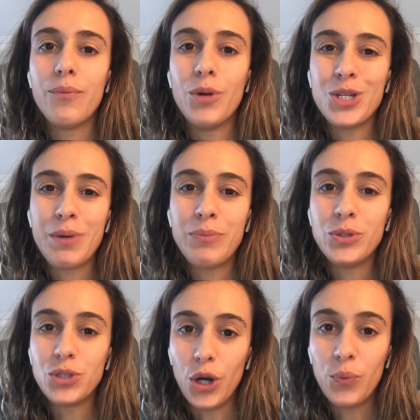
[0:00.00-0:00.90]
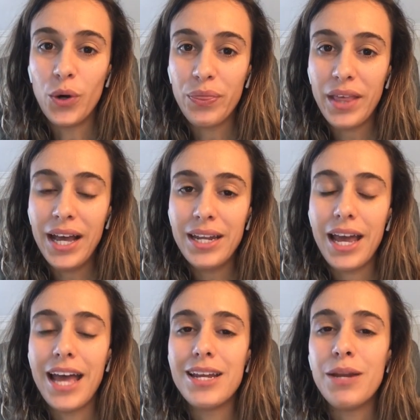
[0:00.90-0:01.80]
most people don't want that.
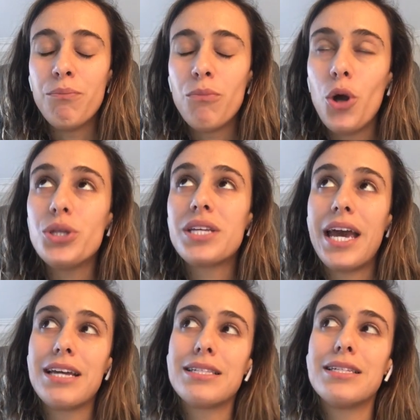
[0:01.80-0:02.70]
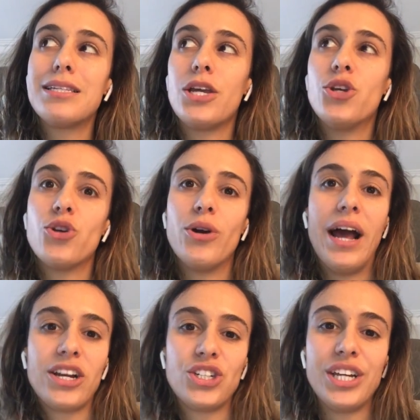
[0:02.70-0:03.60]
And in most cases, you don't
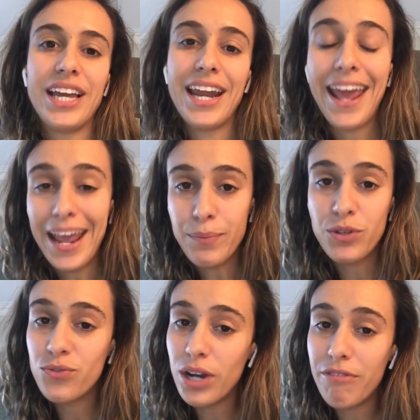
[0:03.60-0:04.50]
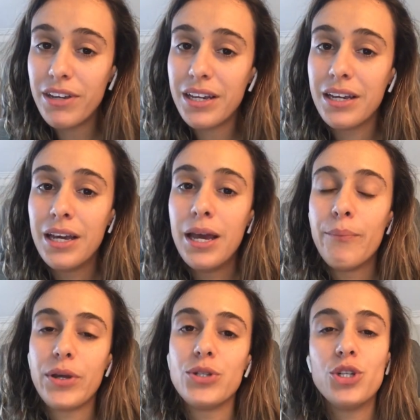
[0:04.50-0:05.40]
actually get heaps of traffic
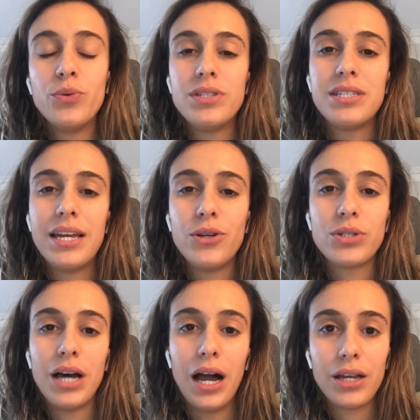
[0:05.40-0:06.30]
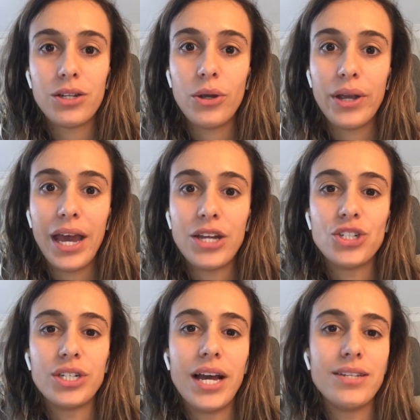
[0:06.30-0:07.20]
because you would set your targeted
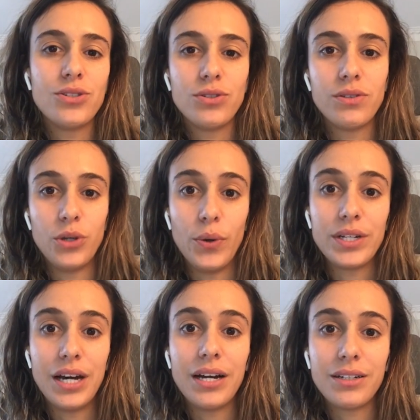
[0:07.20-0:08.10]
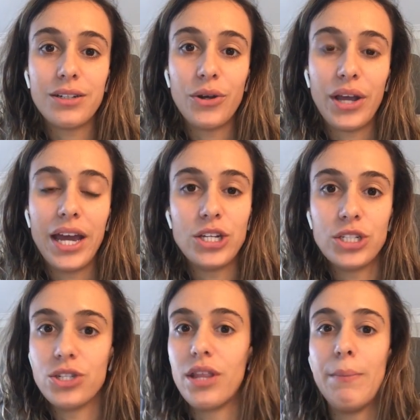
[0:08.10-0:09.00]
location as your targeted
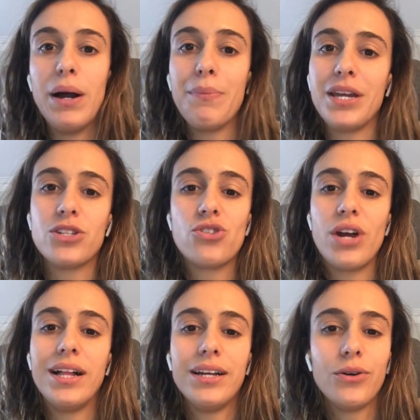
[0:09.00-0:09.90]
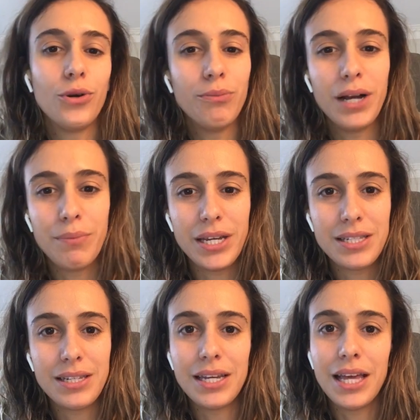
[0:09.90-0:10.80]
location. So that might be Australia or it might be a
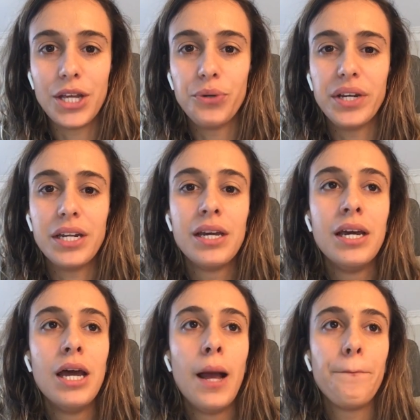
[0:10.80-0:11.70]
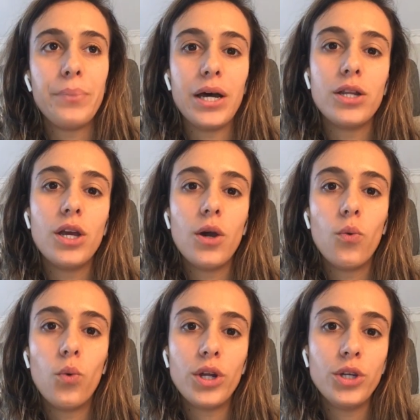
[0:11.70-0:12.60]
city that you're in. But
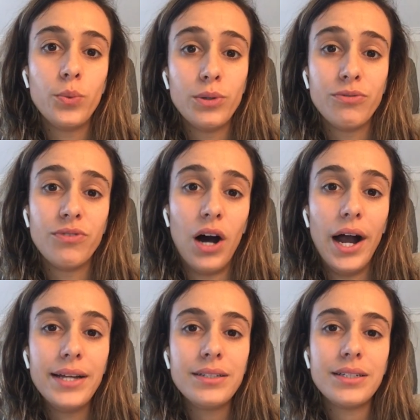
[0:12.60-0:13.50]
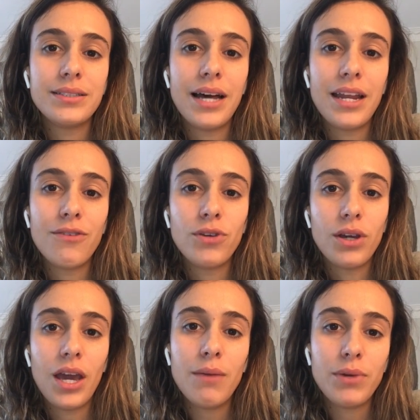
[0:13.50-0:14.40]
what you will find is that if you
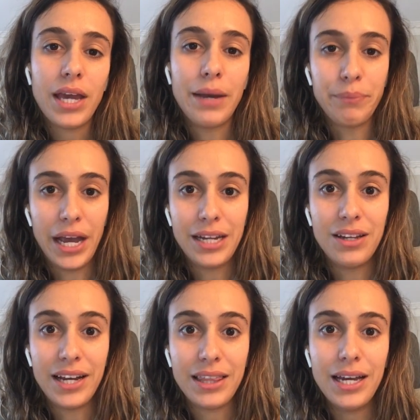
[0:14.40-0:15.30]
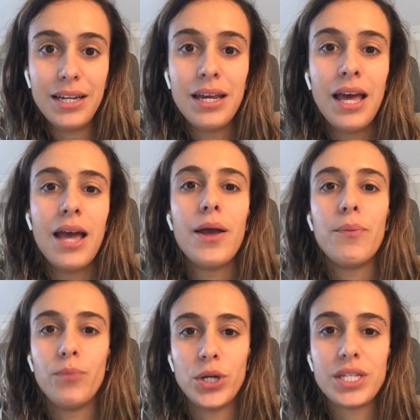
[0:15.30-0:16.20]
keep your campaign like that,
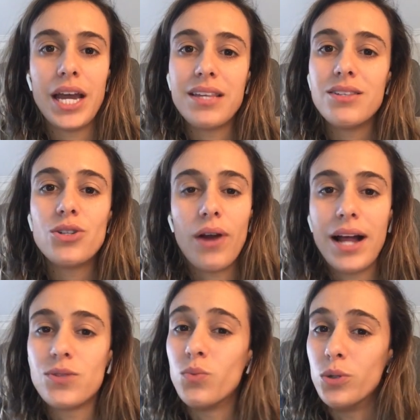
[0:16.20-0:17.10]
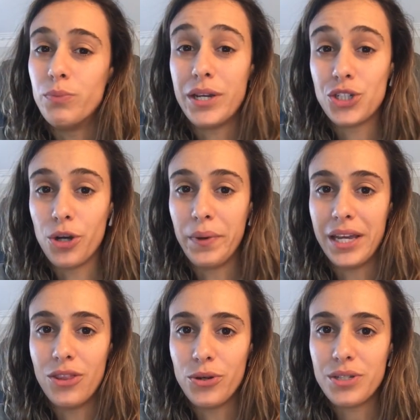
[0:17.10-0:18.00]
in most cases your ads will be showing
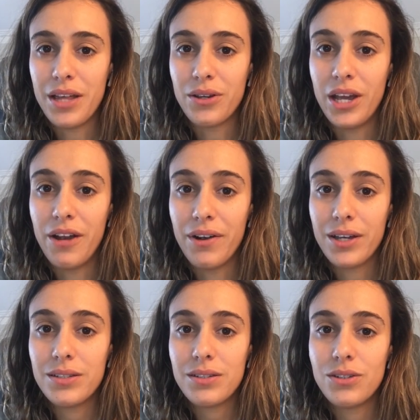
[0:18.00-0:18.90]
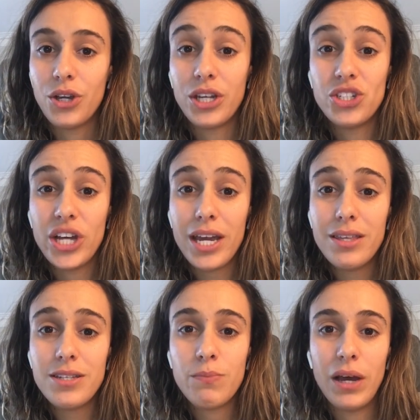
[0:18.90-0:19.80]
in those other areas. You can check
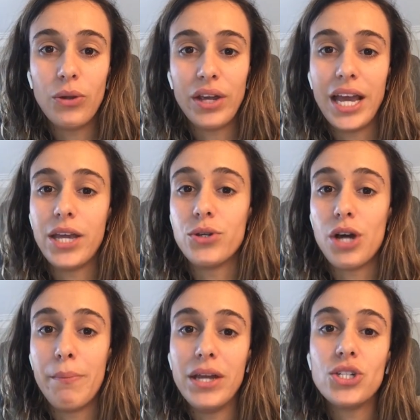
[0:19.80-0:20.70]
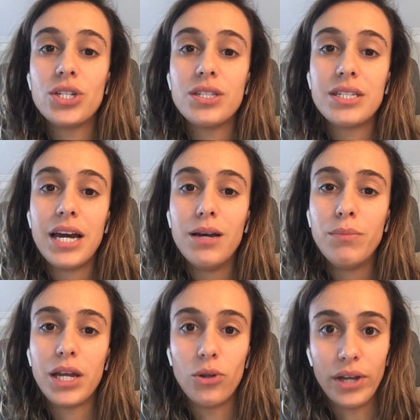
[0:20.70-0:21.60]
this by looking at your dimensions
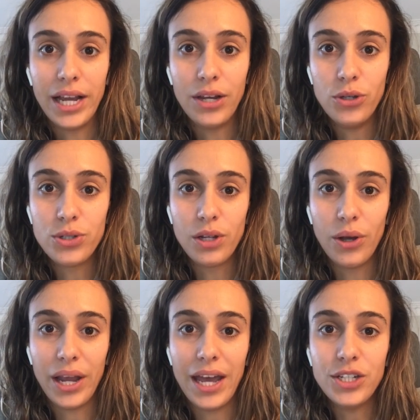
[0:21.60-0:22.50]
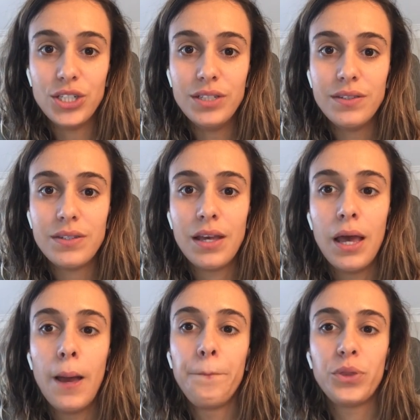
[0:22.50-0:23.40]
tab and looking at user locations.
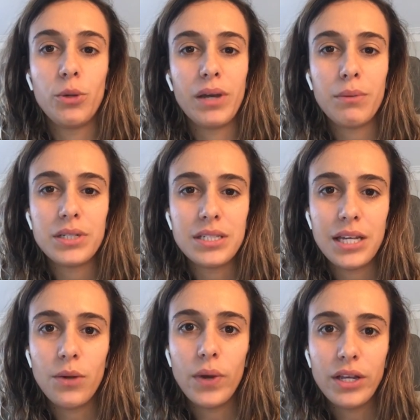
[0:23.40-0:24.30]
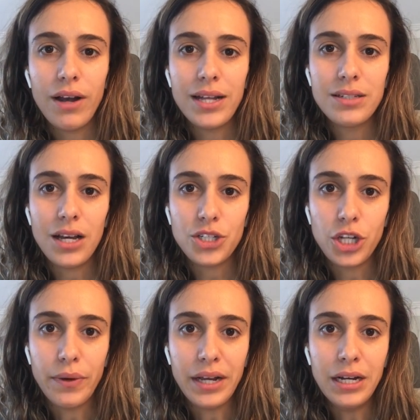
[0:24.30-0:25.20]
You'll be able to see where your ads are
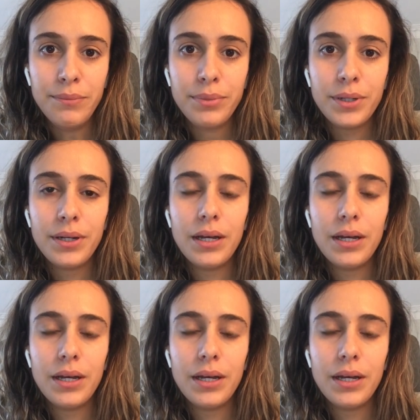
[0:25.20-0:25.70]
showing up.